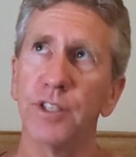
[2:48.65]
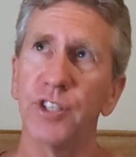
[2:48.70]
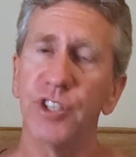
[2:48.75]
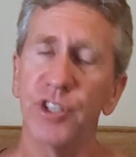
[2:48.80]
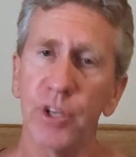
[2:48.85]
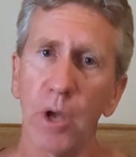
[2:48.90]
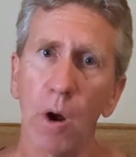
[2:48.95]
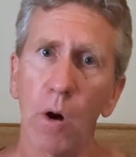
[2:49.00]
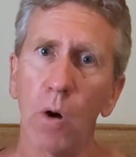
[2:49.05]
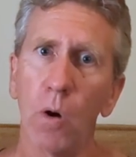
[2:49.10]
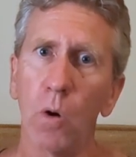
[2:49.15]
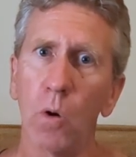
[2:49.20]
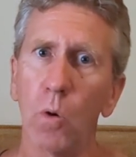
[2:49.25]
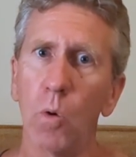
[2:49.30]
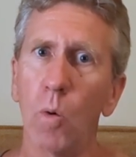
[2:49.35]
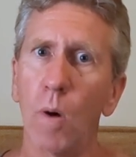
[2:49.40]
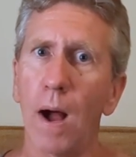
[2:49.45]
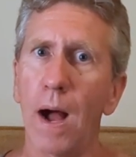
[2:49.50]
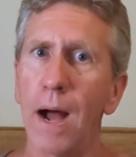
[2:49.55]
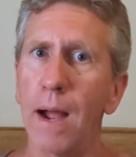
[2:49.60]

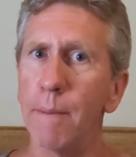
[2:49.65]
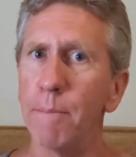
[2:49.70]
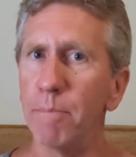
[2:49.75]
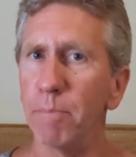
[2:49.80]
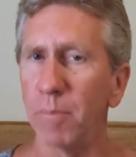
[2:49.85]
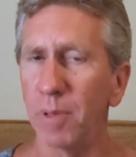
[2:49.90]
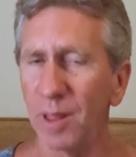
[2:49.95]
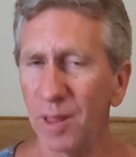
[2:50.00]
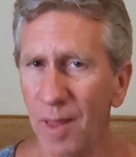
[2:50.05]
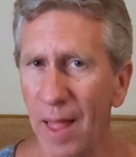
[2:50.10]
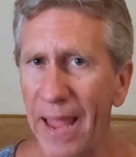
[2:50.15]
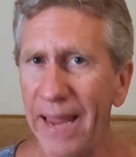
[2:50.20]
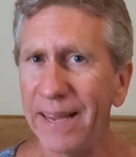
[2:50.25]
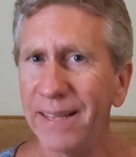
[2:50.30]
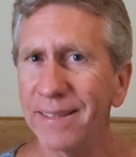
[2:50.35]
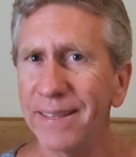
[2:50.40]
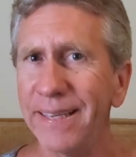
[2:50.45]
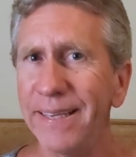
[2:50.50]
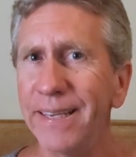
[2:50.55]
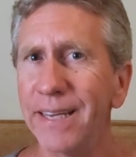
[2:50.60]
So I'm
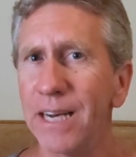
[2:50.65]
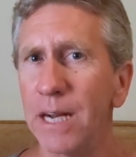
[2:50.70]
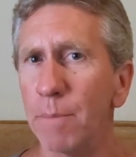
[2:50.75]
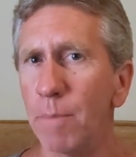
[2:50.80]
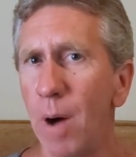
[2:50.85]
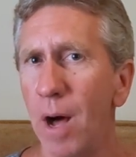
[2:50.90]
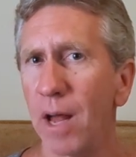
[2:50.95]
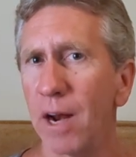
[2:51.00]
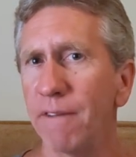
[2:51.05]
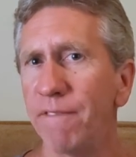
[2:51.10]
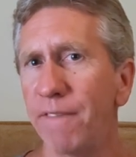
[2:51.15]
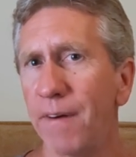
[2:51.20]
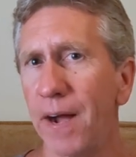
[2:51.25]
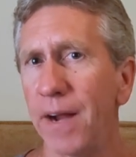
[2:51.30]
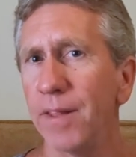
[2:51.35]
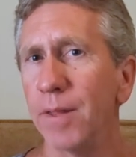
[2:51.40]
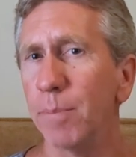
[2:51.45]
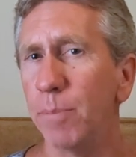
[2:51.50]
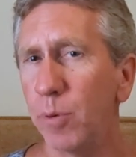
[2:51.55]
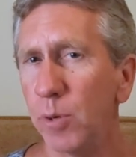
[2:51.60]
likely going to
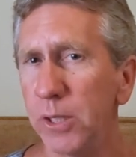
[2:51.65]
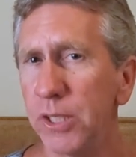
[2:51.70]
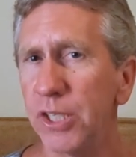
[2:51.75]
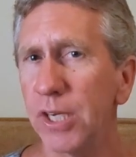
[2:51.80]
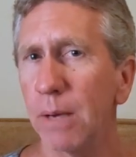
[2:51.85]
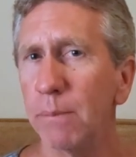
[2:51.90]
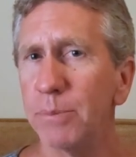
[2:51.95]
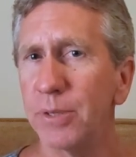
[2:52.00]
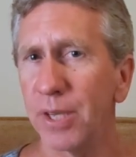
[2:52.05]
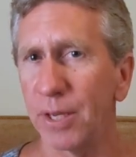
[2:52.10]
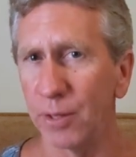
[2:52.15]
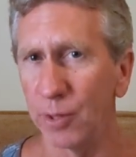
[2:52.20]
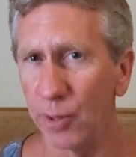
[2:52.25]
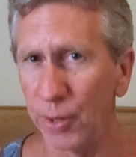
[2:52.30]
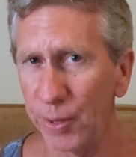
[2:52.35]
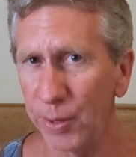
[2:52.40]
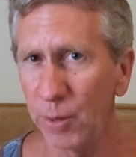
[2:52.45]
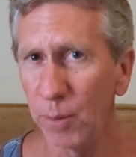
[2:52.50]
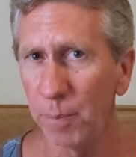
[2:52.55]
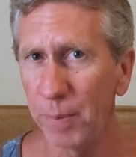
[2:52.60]
modify the push-ups a
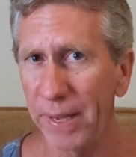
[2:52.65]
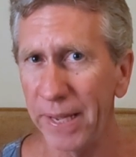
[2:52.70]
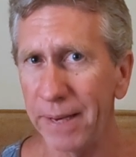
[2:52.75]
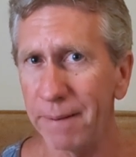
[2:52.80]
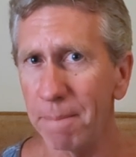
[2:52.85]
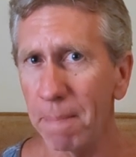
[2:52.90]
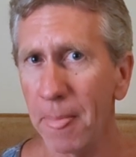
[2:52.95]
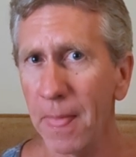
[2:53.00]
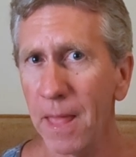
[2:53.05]
little bit.